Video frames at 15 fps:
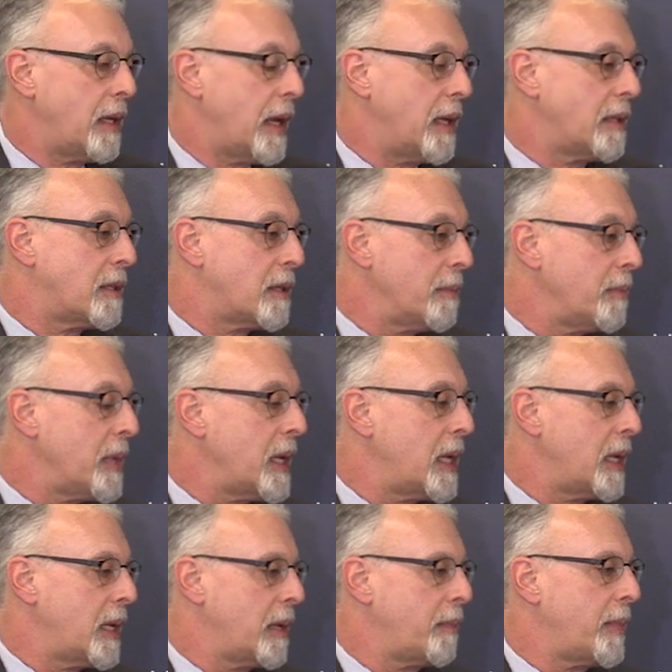And to
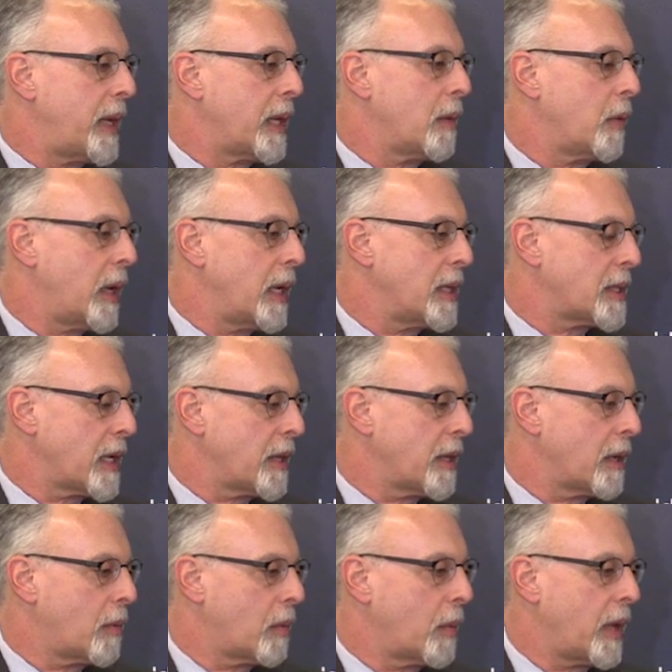me, in many ways, I
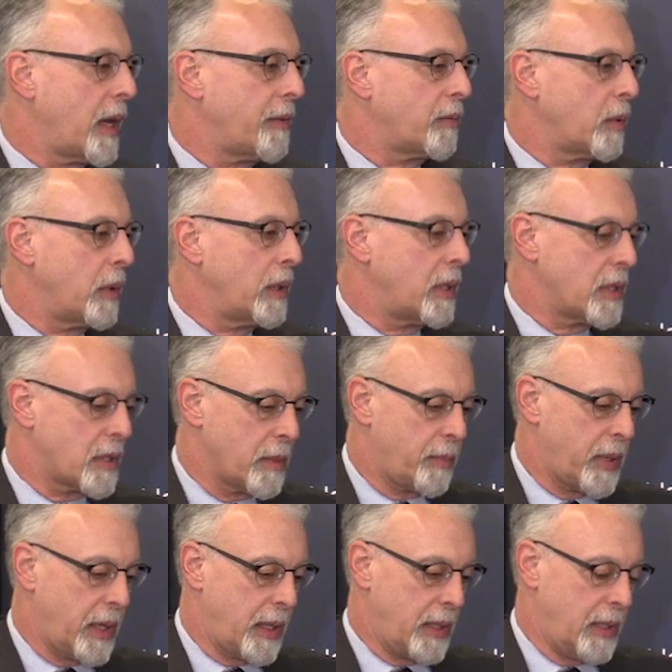think what we have to
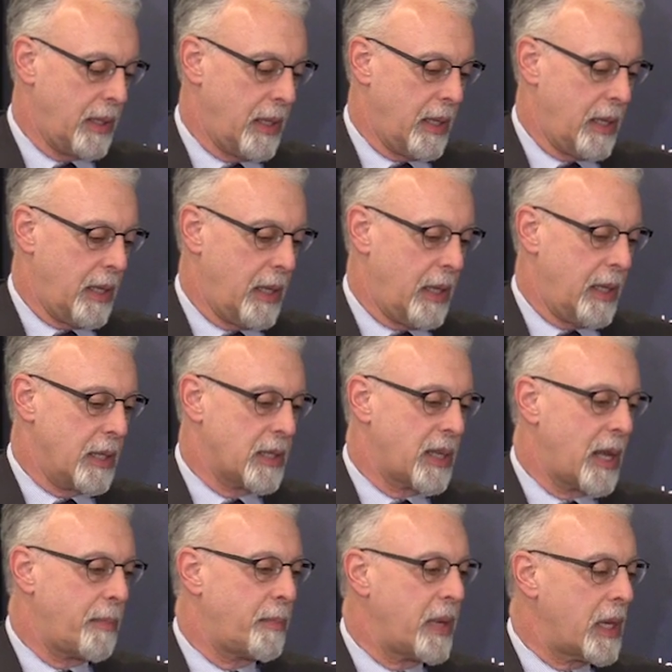anticipate is
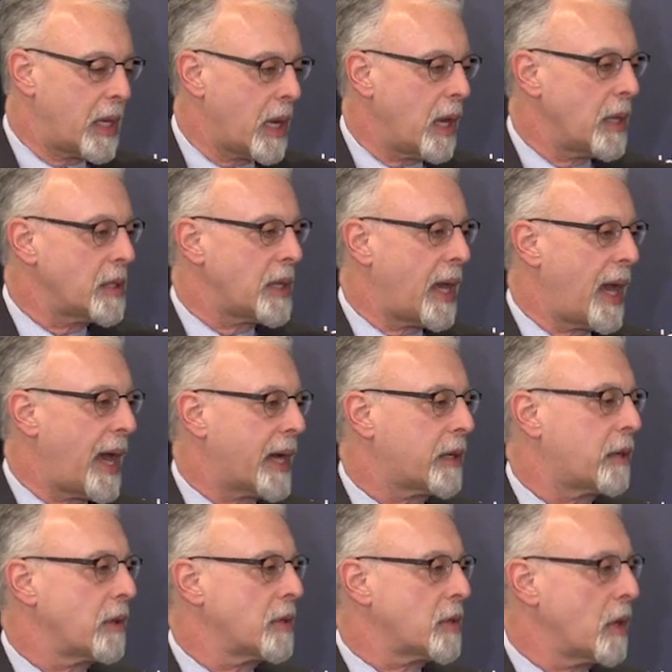that because
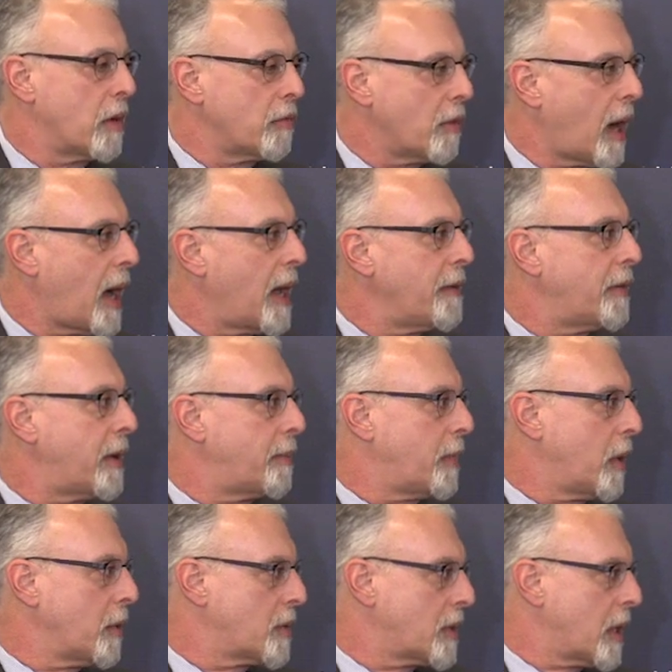actors arrive at
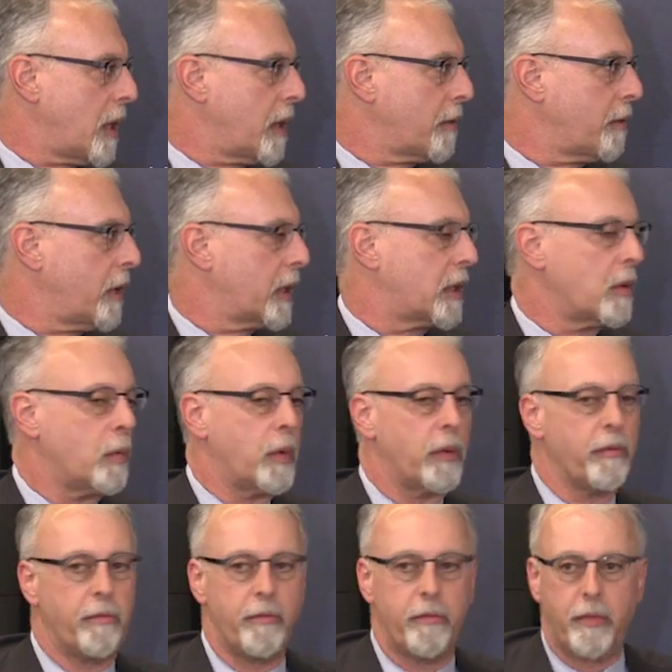post-conflict
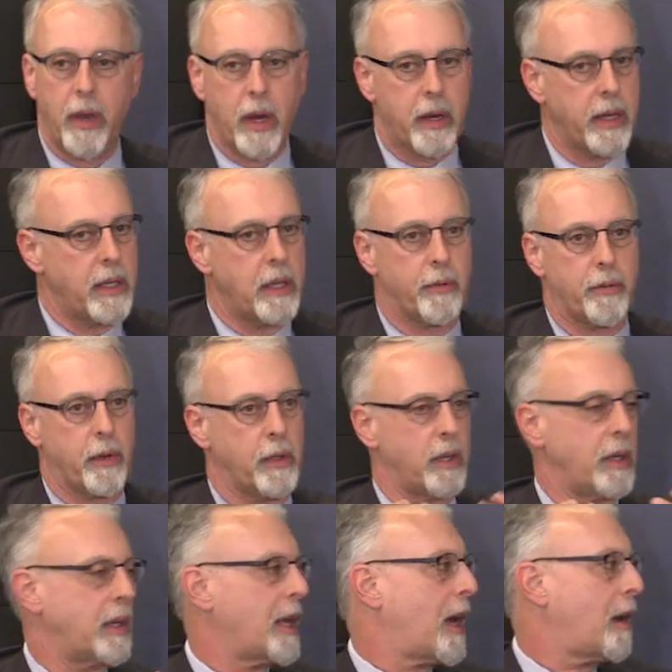with very different
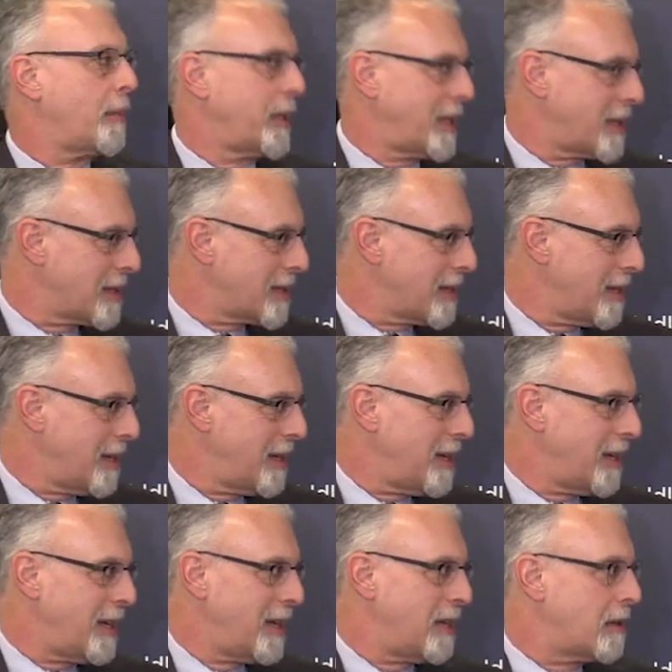endowments
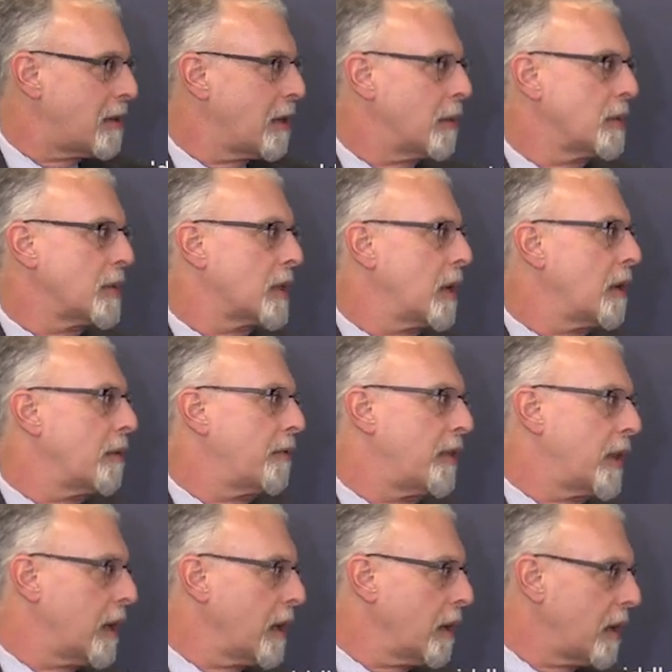in terms of
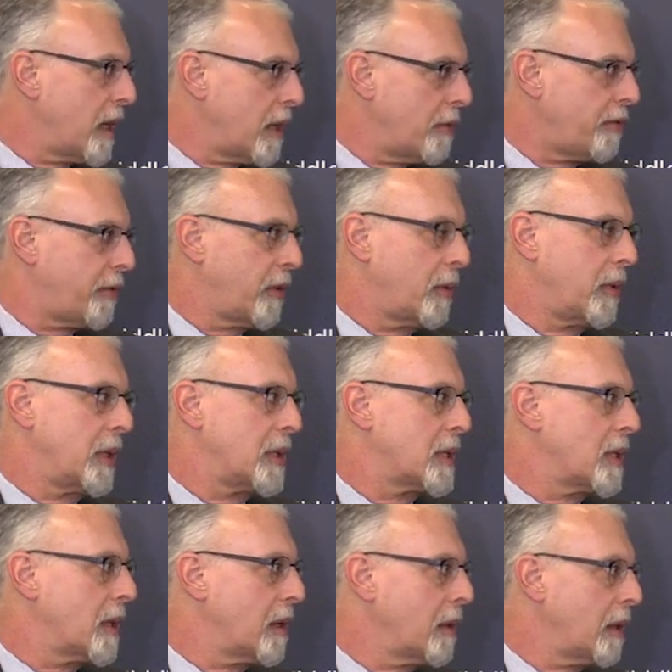their
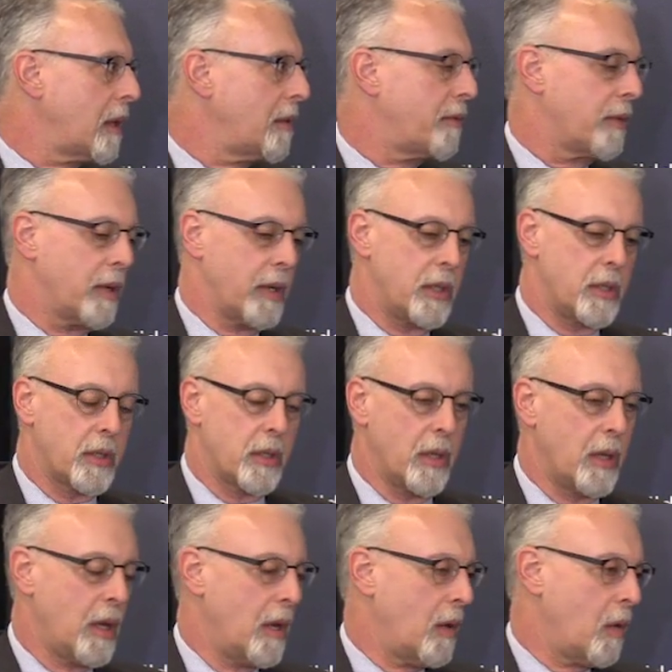influence, their leverage,
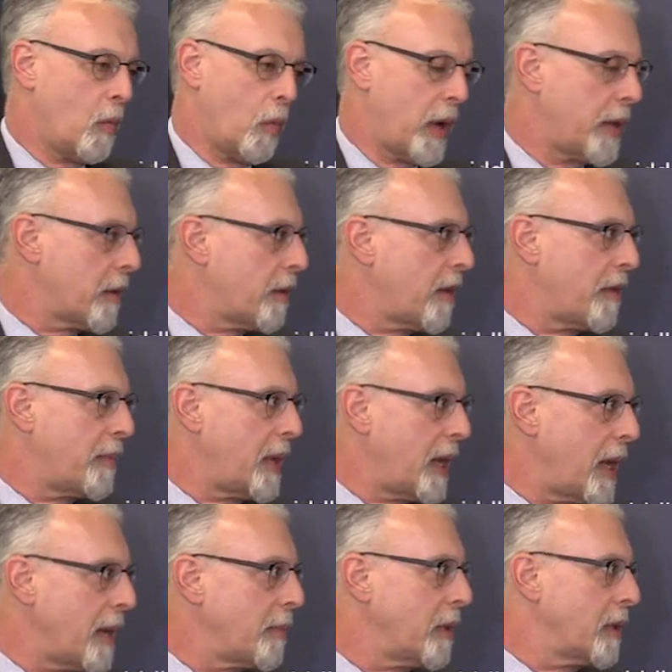whether they've been
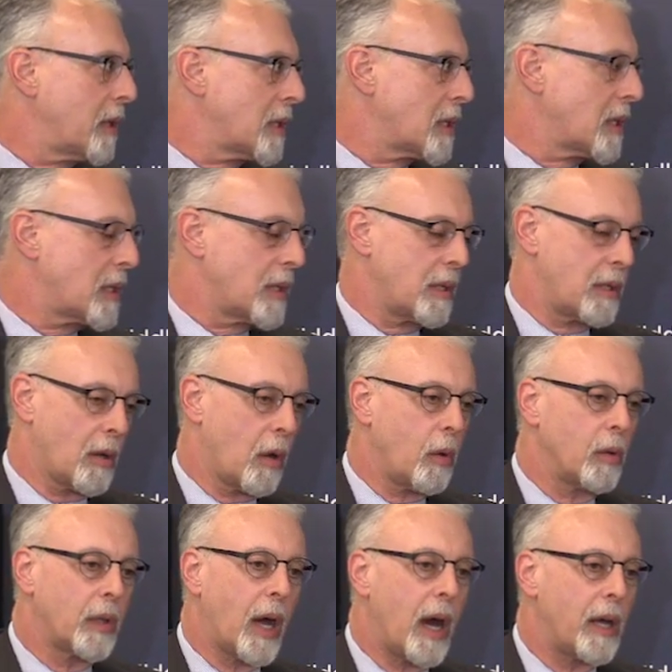able to
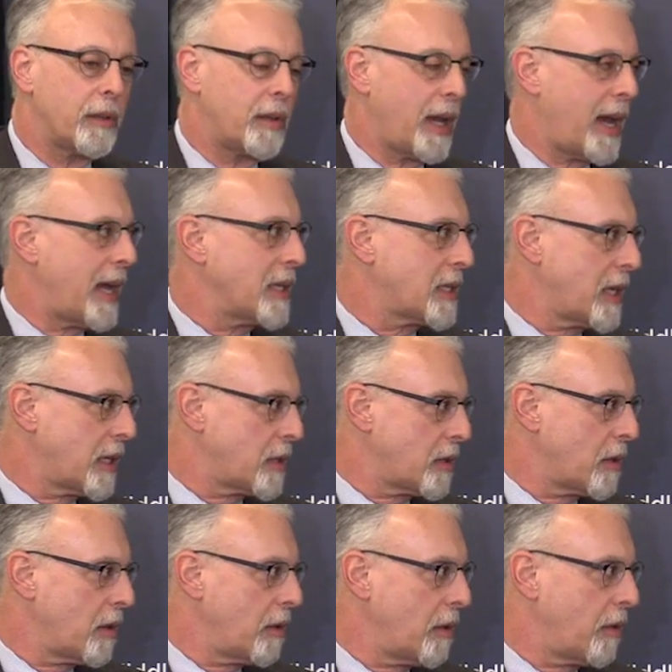hold on to
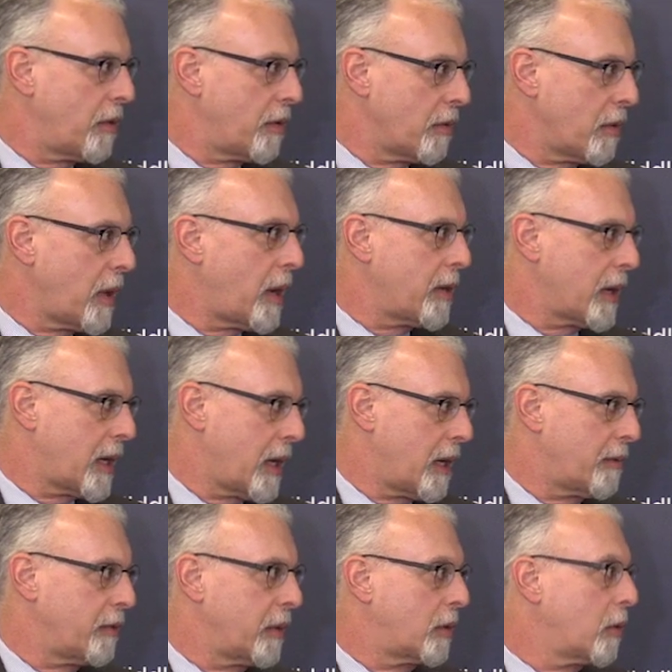assets throughout a
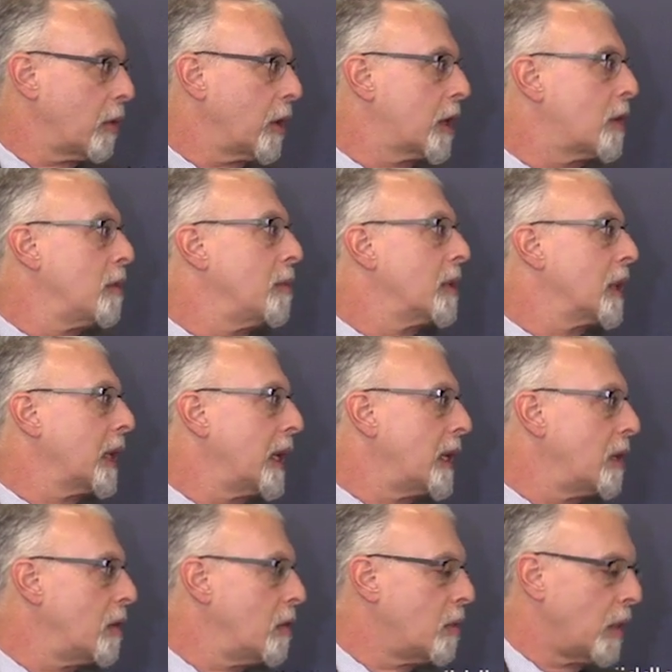conflict or
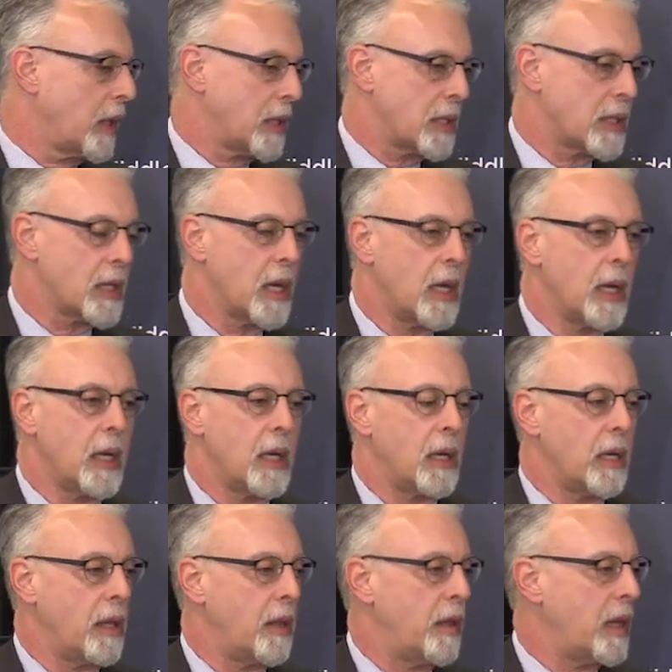accumulate new ones,
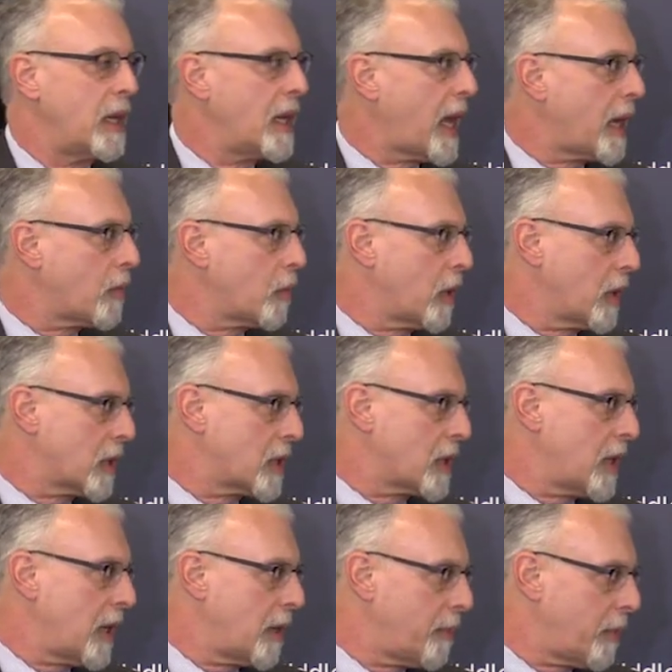the networks
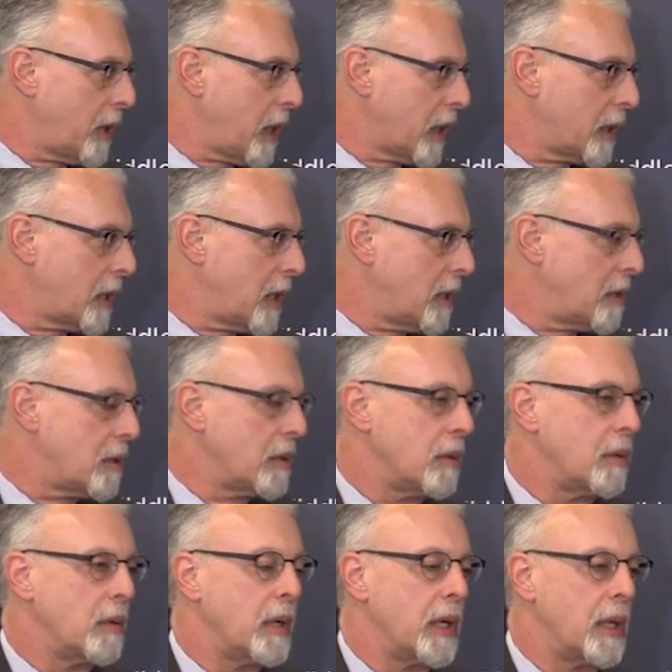they're plugged
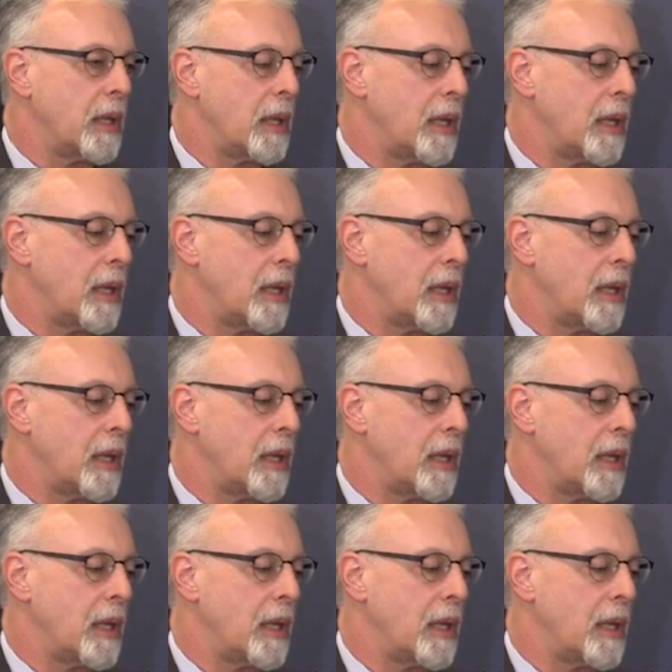into